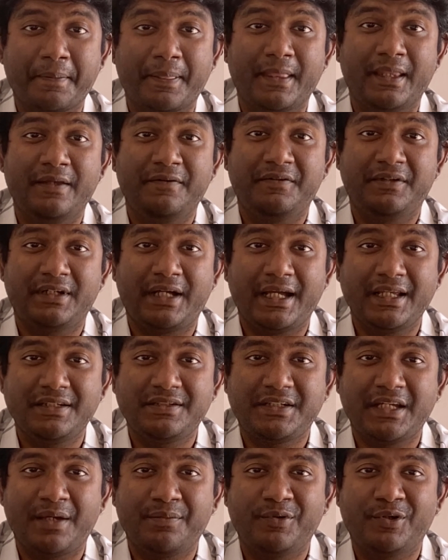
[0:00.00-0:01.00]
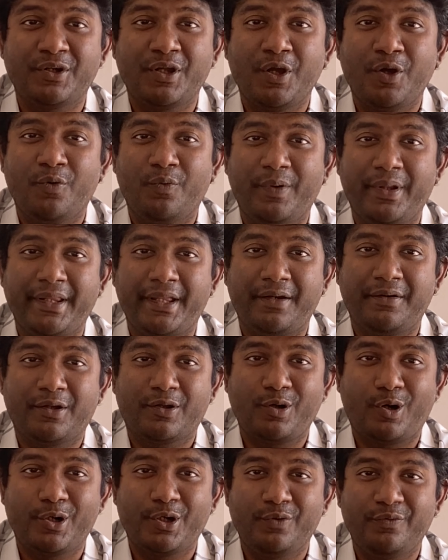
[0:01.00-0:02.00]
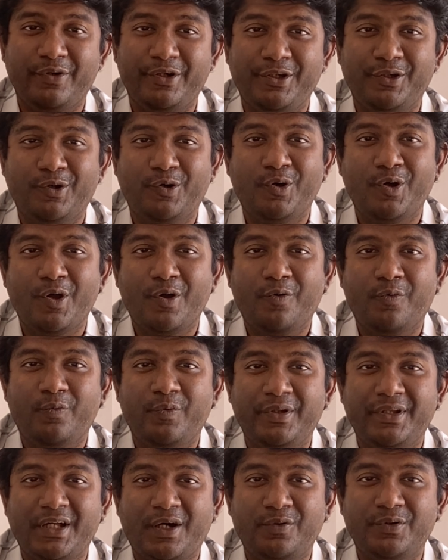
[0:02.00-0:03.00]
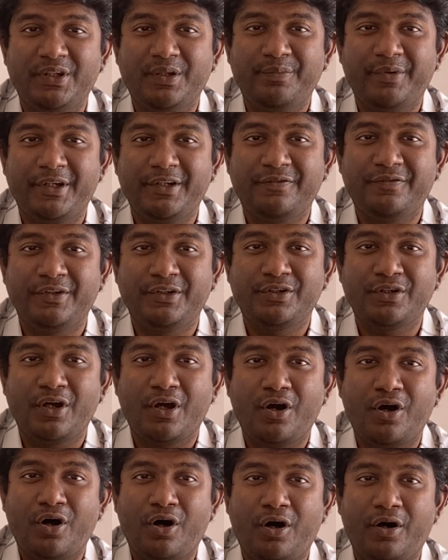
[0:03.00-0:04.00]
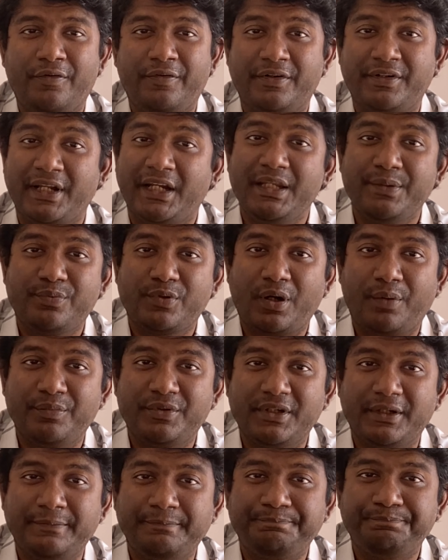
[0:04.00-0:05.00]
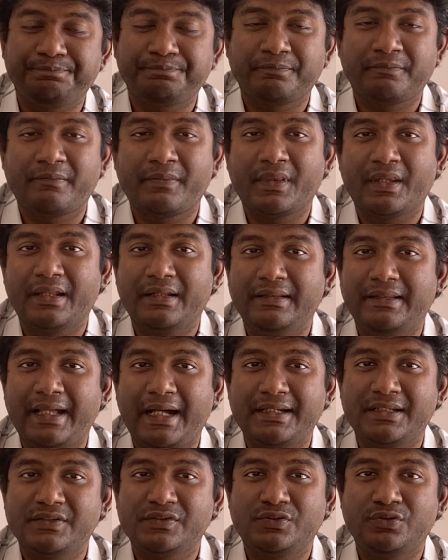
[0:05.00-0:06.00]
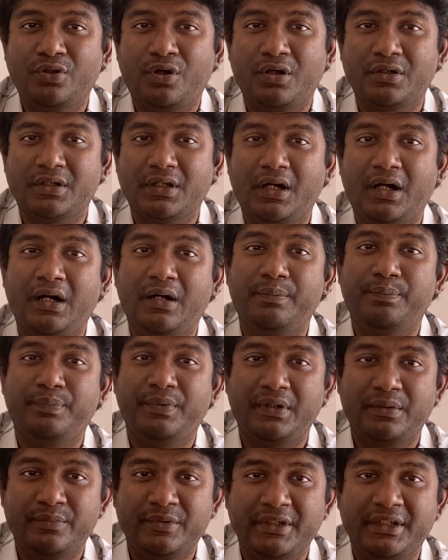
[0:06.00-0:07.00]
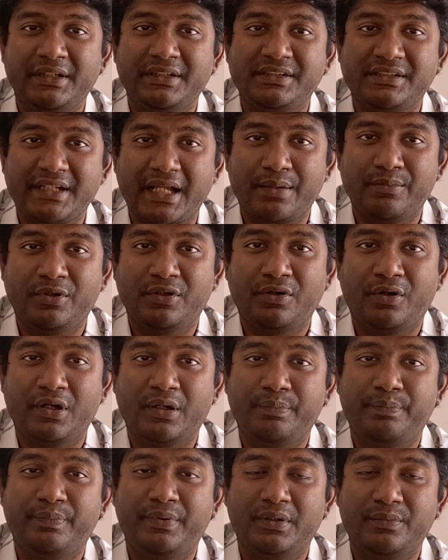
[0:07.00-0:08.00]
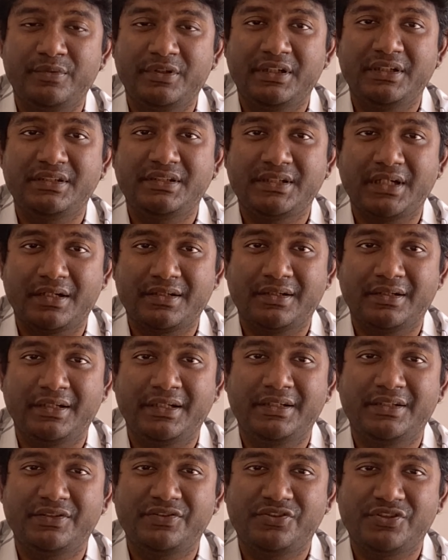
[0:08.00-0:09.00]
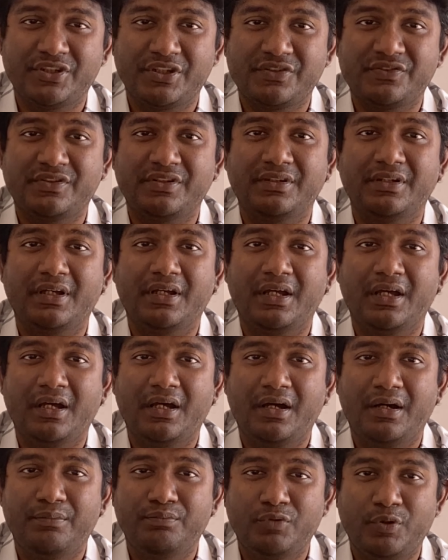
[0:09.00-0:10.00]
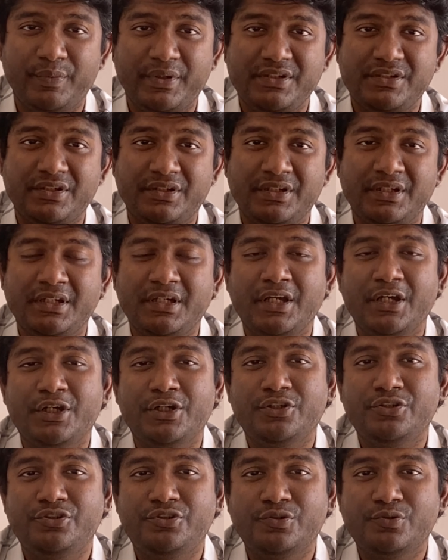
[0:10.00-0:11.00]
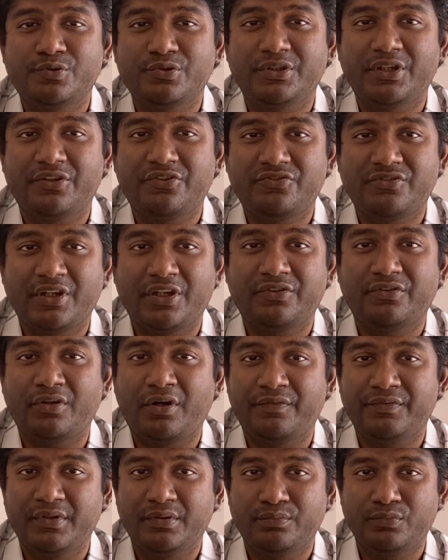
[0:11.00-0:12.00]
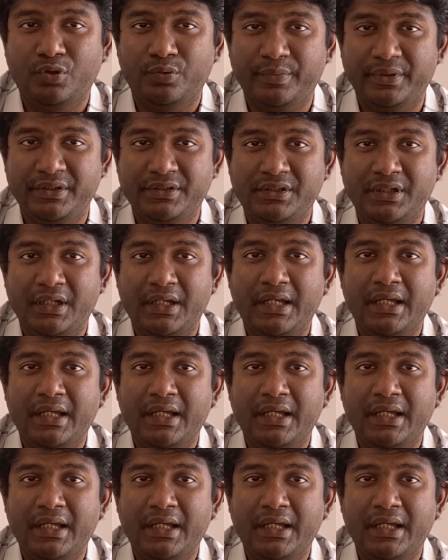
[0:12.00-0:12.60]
Even I stammer when I record a video without the benefit of a teleprompter. That is not a permanent stammer or a permanent stutter. It is just momentary due to the stress of the moment.